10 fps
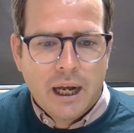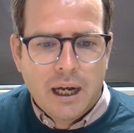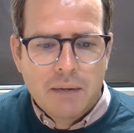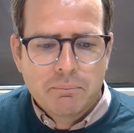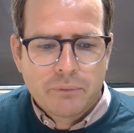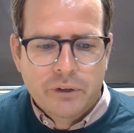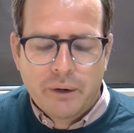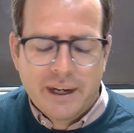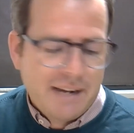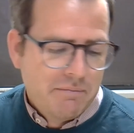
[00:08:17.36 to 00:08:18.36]
Um,
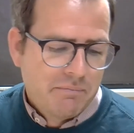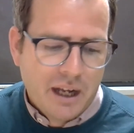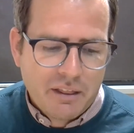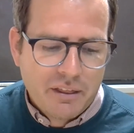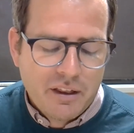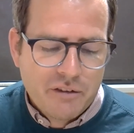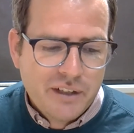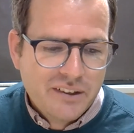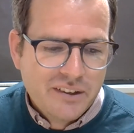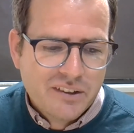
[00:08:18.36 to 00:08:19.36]
so again, uh, the, the,
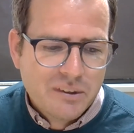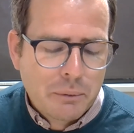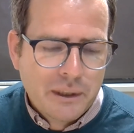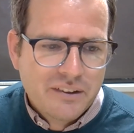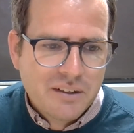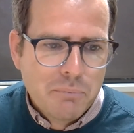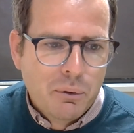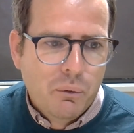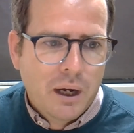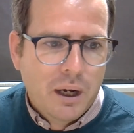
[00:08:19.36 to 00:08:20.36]
thesis is pretty
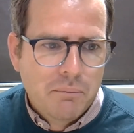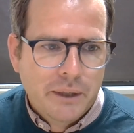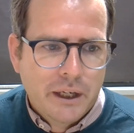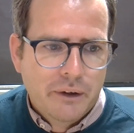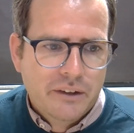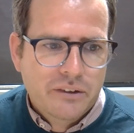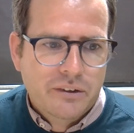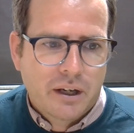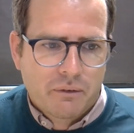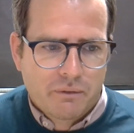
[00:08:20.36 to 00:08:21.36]
simple. Um, you know,
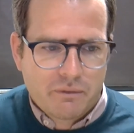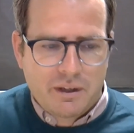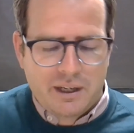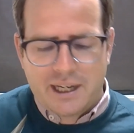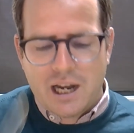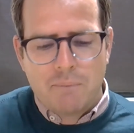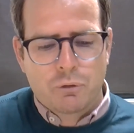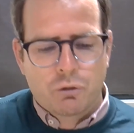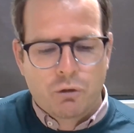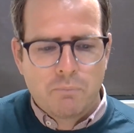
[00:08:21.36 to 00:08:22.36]
it's uh, it
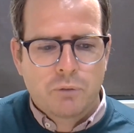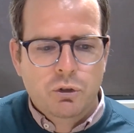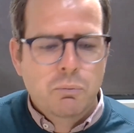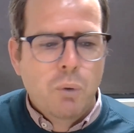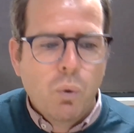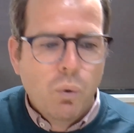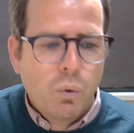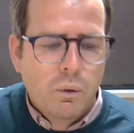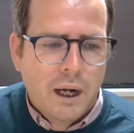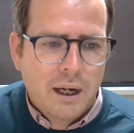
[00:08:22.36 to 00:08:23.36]
comes from
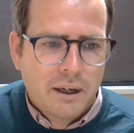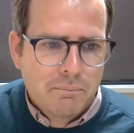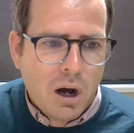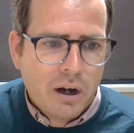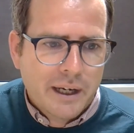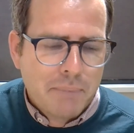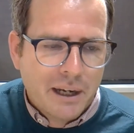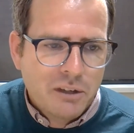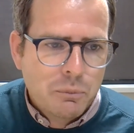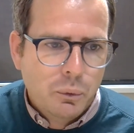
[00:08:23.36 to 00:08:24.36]
small uh, market
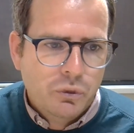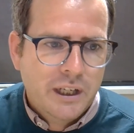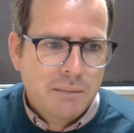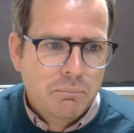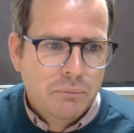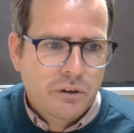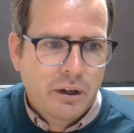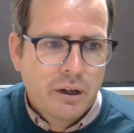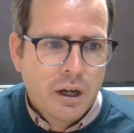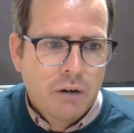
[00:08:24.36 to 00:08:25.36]
baseball teams
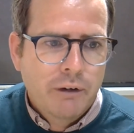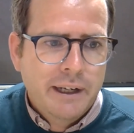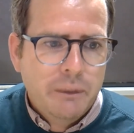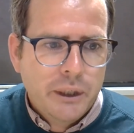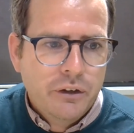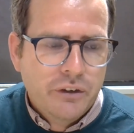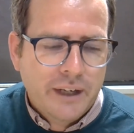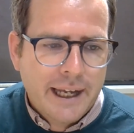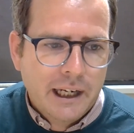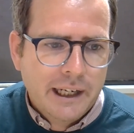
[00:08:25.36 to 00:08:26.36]
that really were using
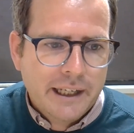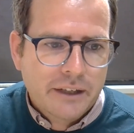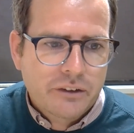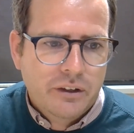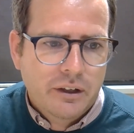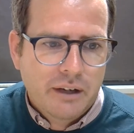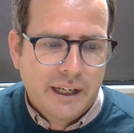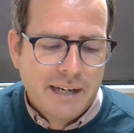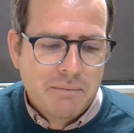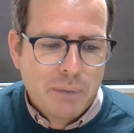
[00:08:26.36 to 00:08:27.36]
analytics to
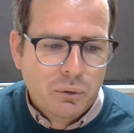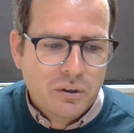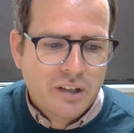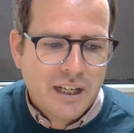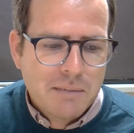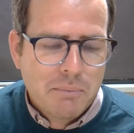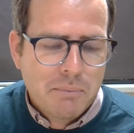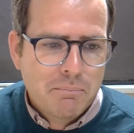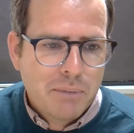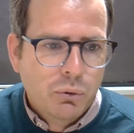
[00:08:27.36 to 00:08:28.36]
again build the team
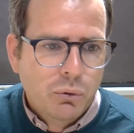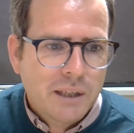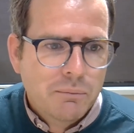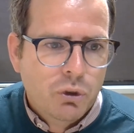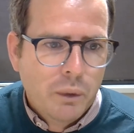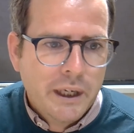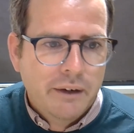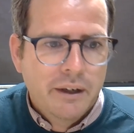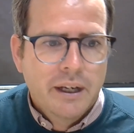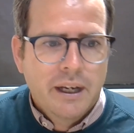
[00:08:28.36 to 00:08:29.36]
and build teams to
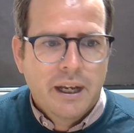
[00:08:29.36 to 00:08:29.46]
win.